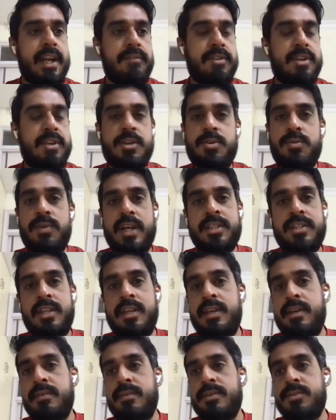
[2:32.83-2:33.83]
we need to
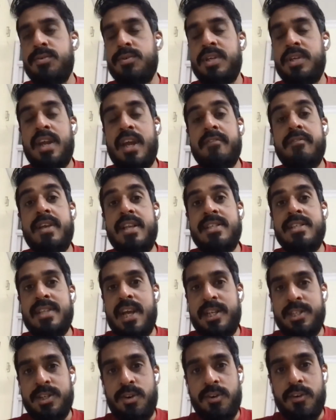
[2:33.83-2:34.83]
actually derive
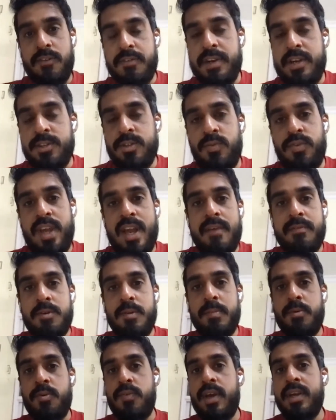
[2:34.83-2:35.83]
insights out of it. So we have to
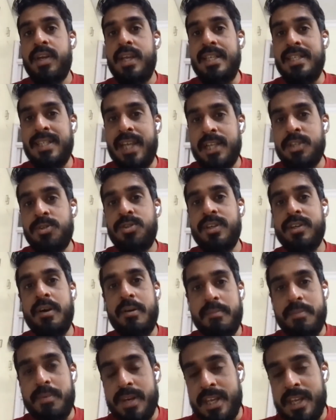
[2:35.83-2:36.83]
provide insights to the
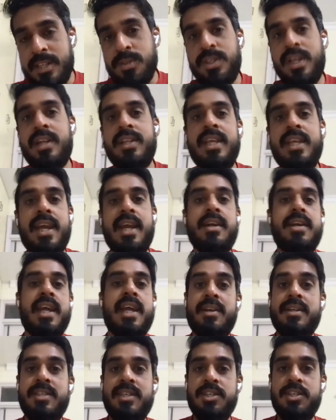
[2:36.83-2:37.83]
company so that they can
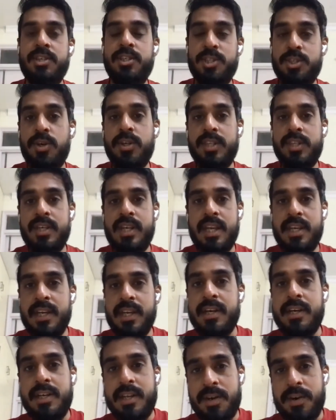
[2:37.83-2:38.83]
take decisions on the
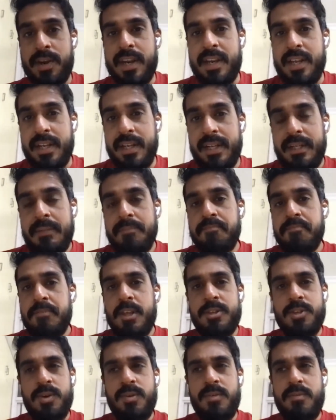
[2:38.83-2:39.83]
data, right?
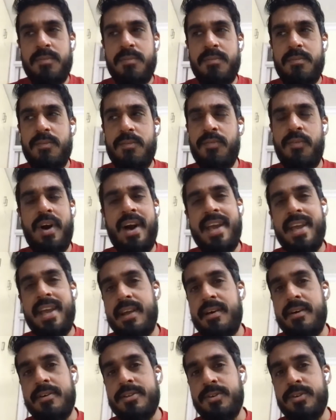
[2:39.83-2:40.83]
So
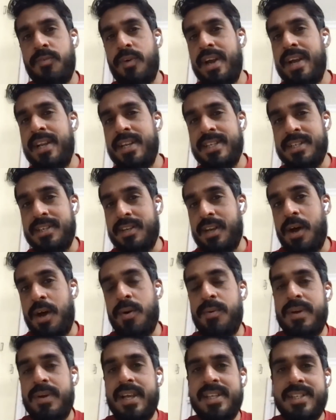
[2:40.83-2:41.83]
why it is
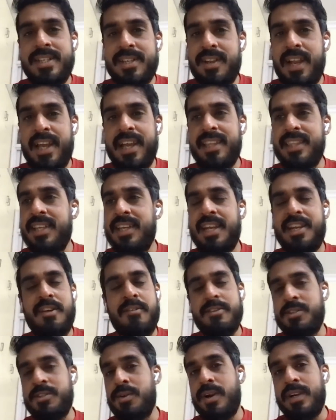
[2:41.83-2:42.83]
now? Is it like the data
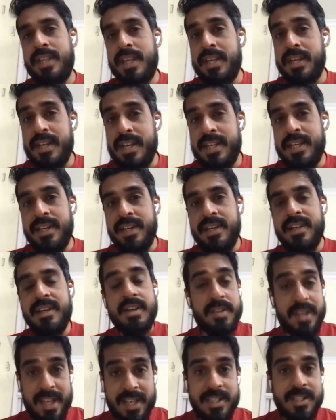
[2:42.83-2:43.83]
was not there earlier?
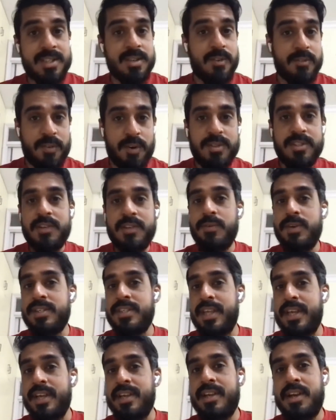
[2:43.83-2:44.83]
Yes, of course it was
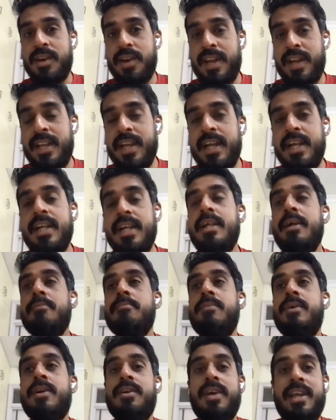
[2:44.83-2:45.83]
there, right?
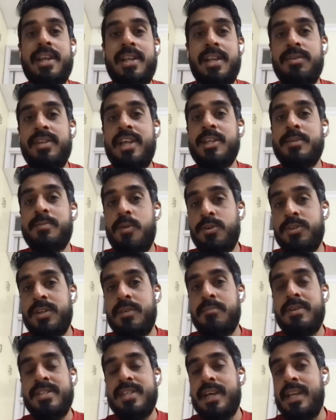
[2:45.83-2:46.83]
But right now the explosion
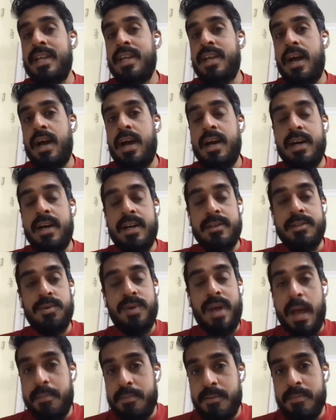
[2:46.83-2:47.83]
basically
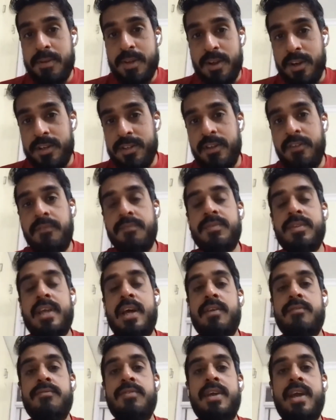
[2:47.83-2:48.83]
happened because of
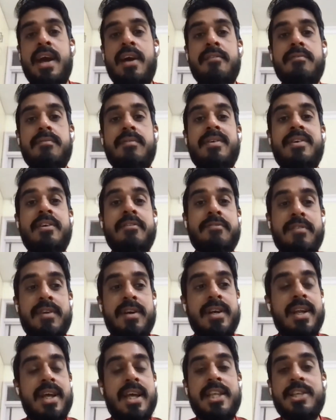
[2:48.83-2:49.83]
that we have
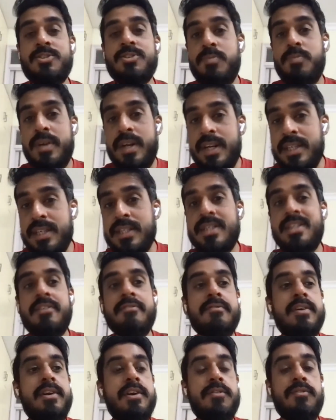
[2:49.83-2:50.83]
different instruments,
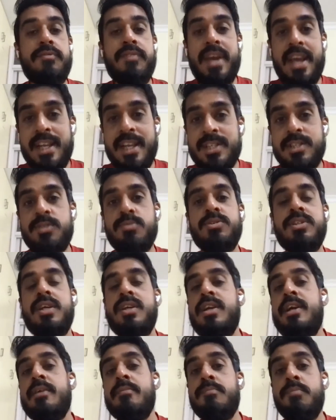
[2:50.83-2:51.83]
different ways to
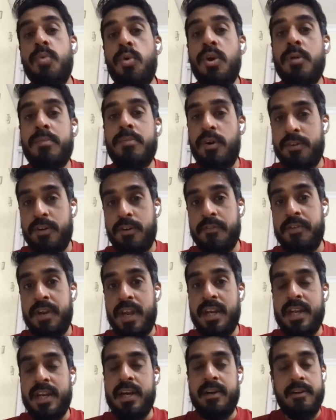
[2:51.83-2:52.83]
generate more amount of
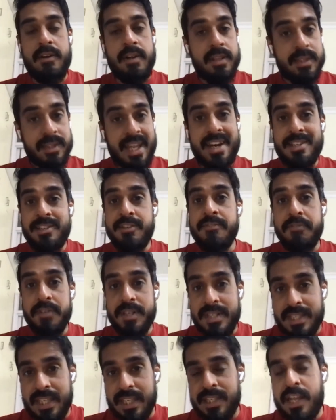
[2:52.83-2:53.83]
data. That is the
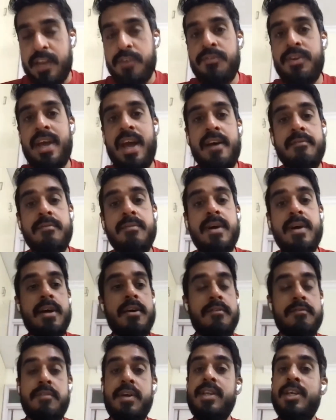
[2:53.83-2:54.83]
first thing, that we have
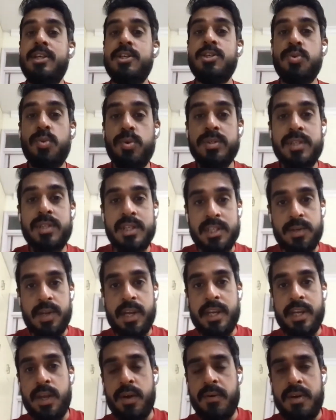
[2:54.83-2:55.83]
various sources
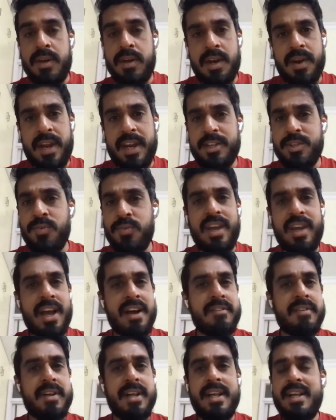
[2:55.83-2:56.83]
right now, right? So
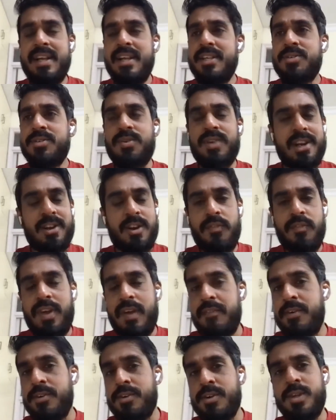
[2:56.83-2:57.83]
right now we
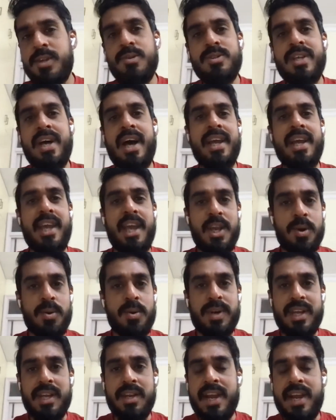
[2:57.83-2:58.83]
have introduced the
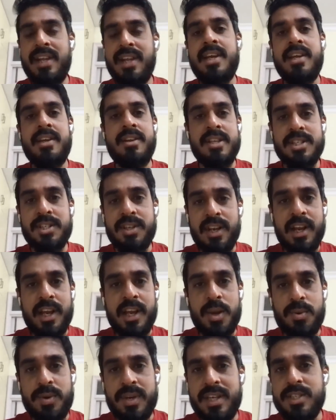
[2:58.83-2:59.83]
IIoT, right? The industrial
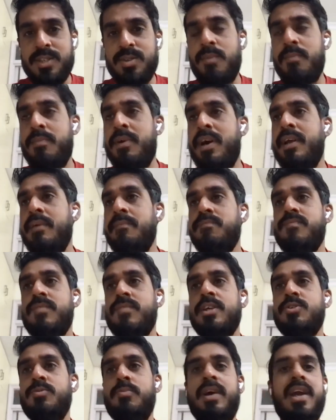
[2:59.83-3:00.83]
IoT. So by
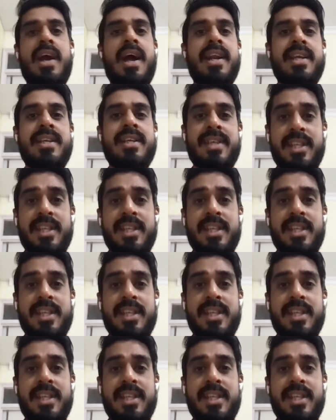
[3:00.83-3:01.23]
adding